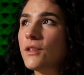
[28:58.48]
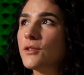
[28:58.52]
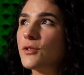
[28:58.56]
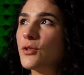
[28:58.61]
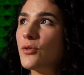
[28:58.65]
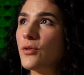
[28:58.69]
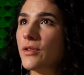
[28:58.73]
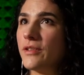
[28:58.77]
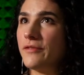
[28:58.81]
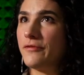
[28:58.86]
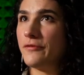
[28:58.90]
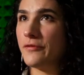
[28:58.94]

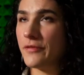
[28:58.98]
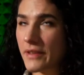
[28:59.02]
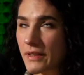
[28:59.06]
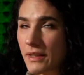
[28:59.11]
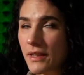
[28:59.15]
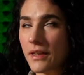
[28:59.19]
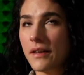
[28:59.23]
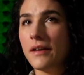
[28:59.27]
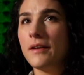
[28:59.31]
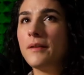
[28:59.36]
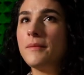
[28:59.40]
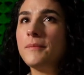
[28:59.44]
So, if
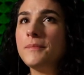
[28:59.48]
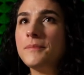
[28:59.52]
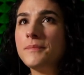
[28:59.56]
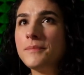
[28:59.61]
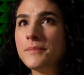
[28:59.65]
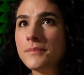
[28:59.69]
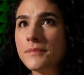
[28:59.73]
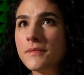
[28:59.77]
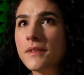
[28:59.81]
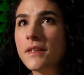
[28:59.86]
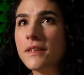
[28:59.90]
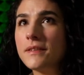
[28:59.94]
um,
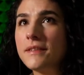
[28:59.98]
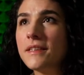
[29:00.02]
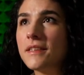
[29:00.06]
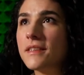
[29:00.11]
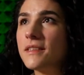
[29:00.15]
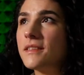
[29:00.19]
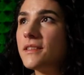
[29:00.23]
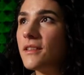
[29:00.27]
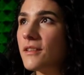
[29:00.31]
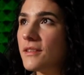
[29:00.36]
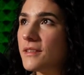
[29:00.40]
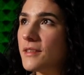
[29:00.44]
there
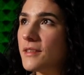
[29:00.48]
is a